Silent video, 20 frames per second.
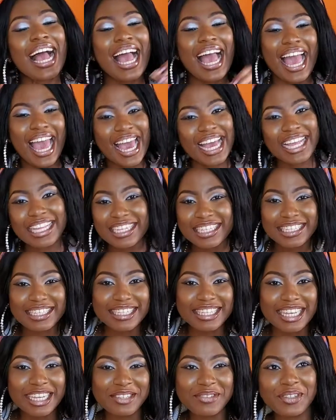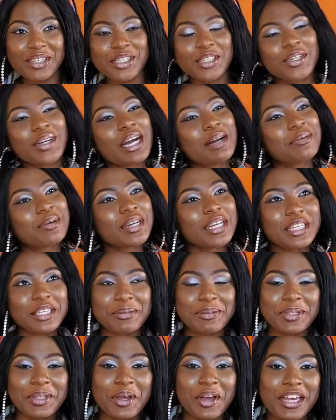And in today's video, I'm going to be
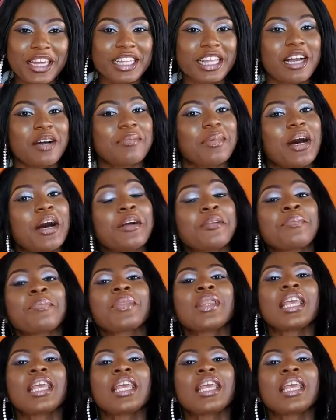talking about